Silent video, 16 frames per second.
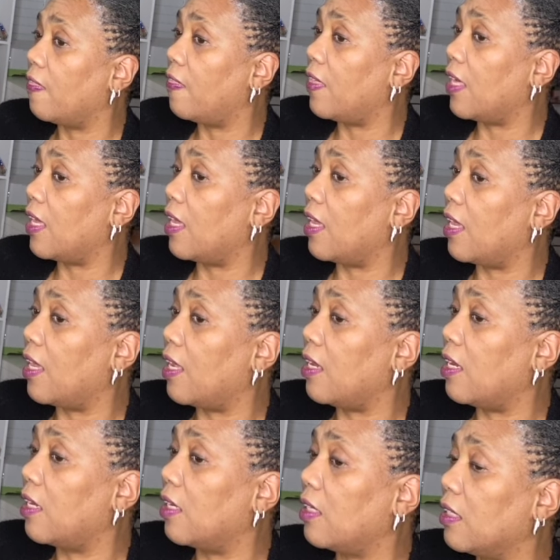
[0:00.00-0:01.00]

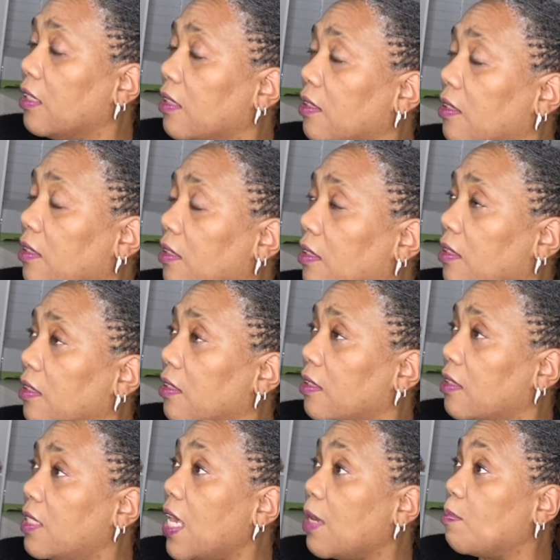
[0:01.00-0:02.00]
than
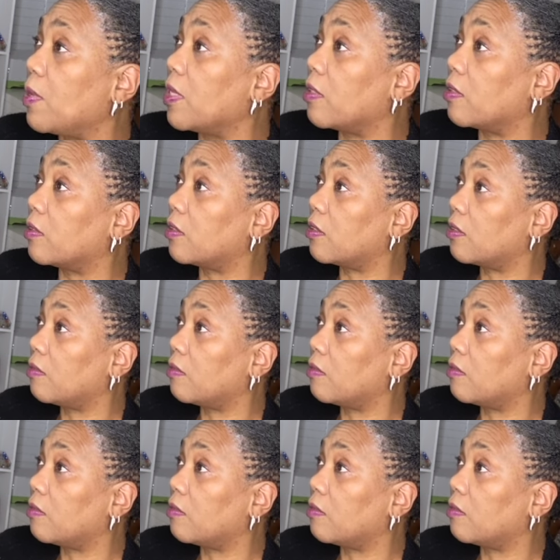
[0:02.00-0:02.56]
take pills.